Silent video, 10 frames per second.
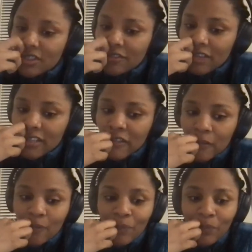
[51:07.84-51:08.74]
difference.
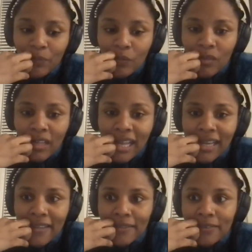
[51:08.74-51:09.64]
Yeah.
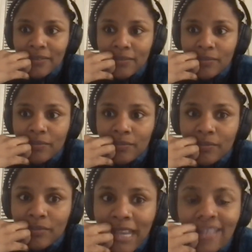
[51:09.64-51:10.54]

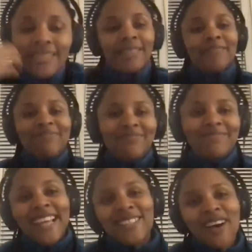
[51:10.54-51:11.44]
And yes,
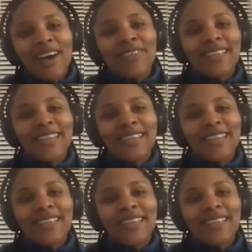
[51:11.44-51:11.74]
so I was